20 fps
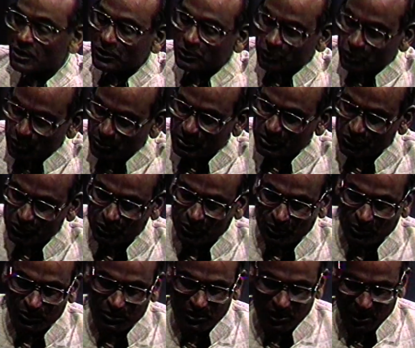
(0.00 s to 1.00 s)
To be
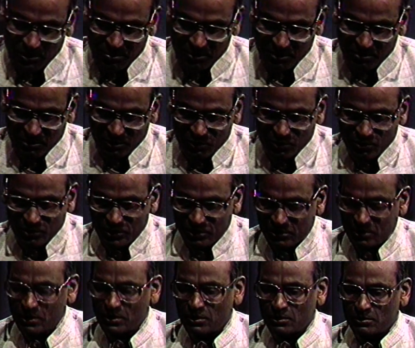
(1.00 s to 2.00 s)
sure, there are people who are
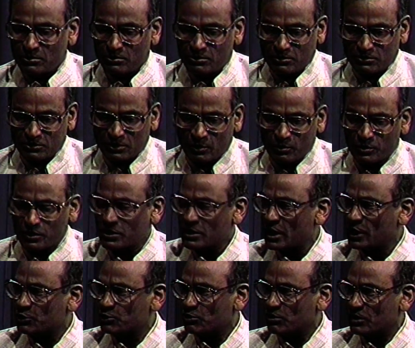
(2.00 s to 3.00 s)
somewhat
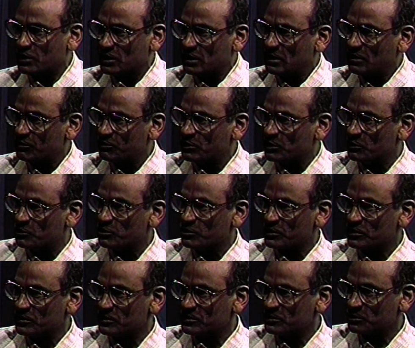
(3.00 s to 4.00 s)
naturally gifted for
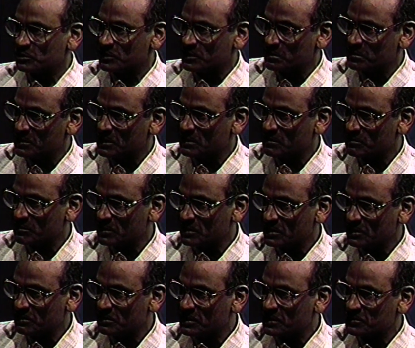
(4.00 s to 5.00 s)
this, so they become very great